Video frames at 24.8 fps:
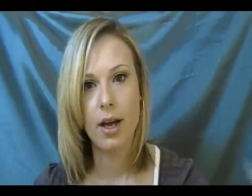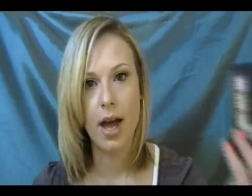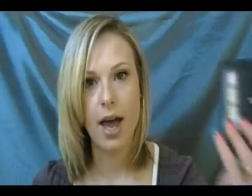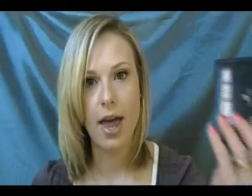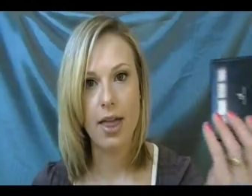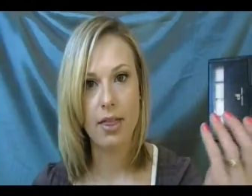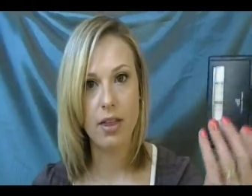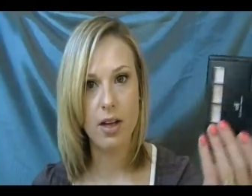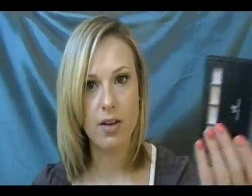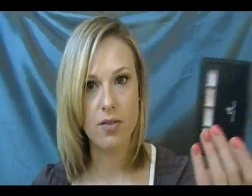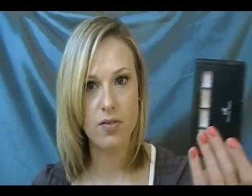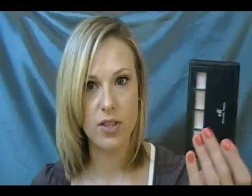
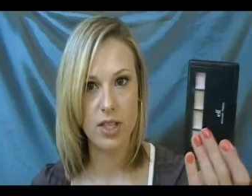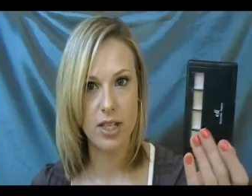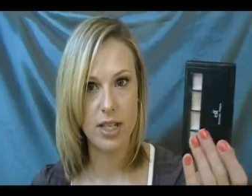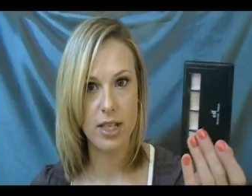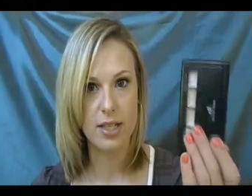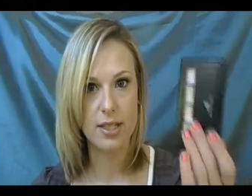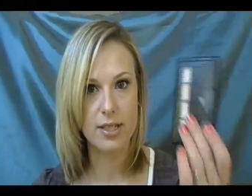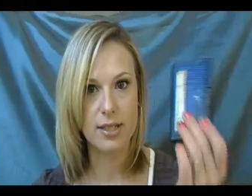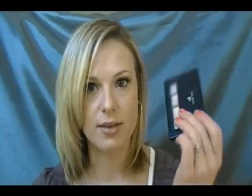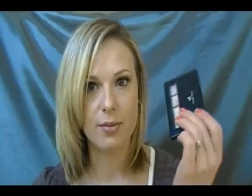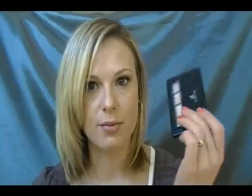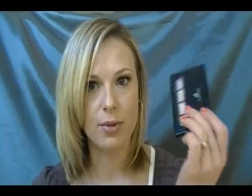I love
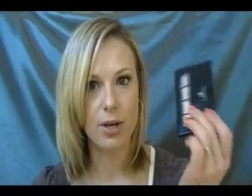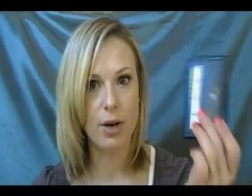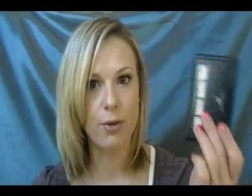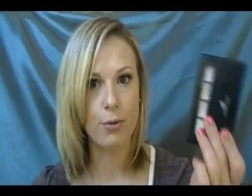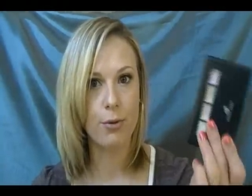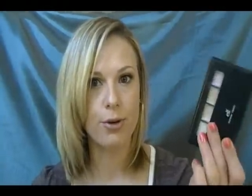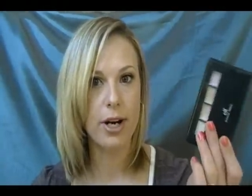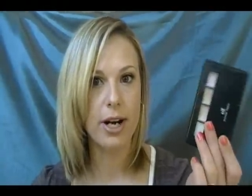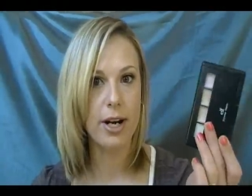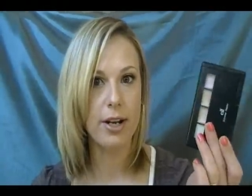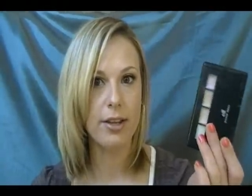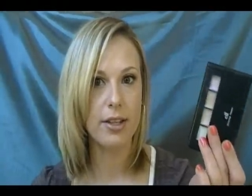these, and when I
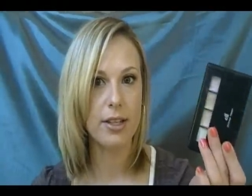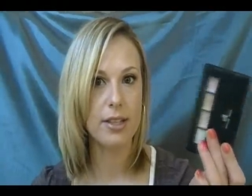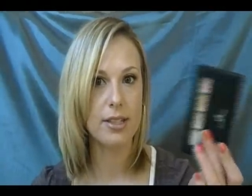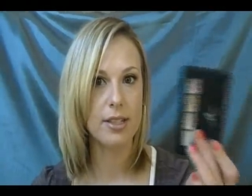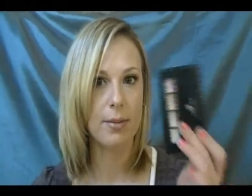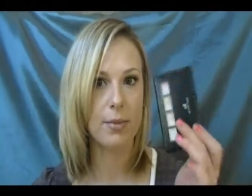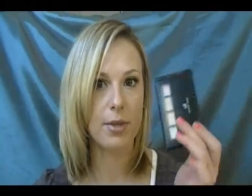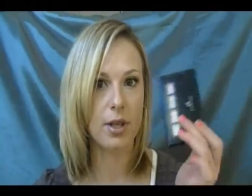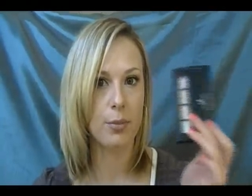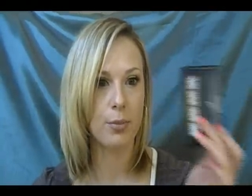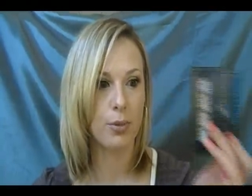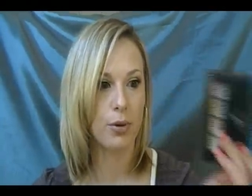run out of
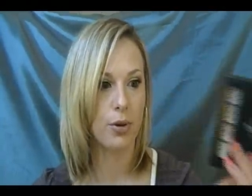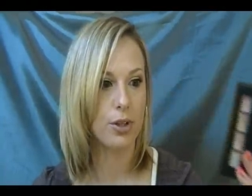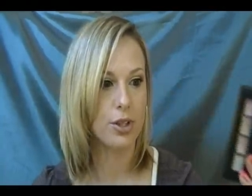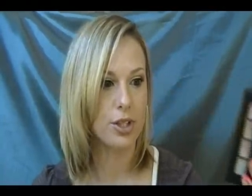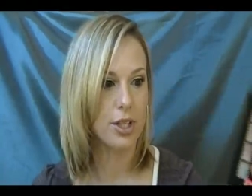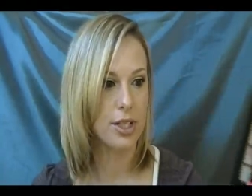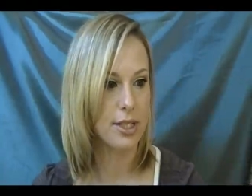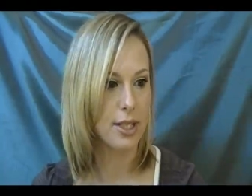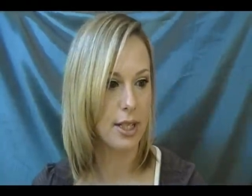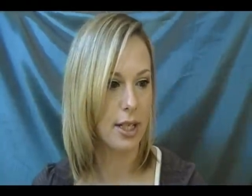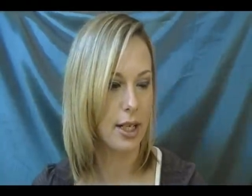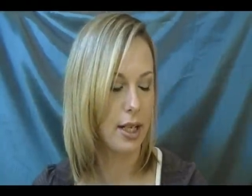this, I'm gonna
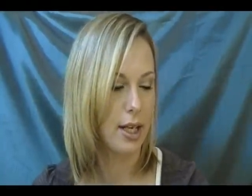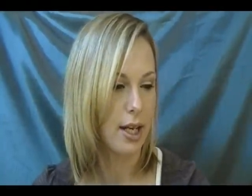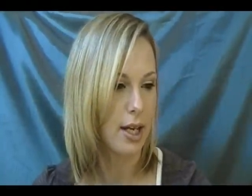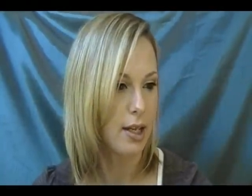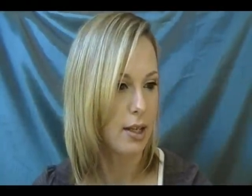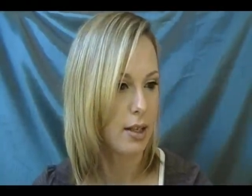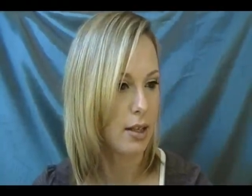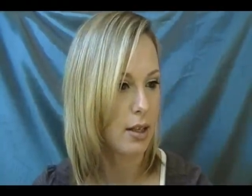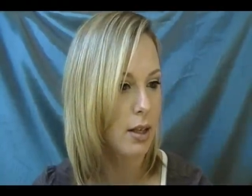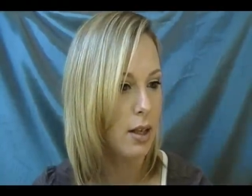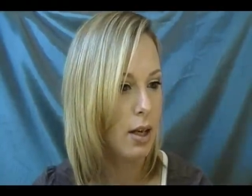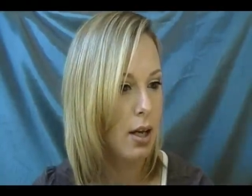purchase it
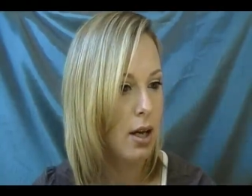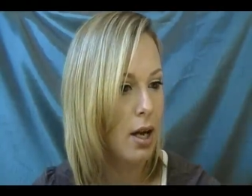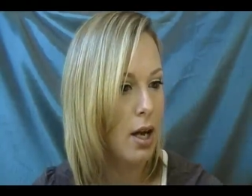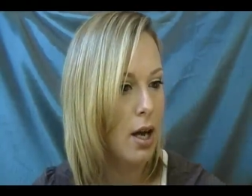again.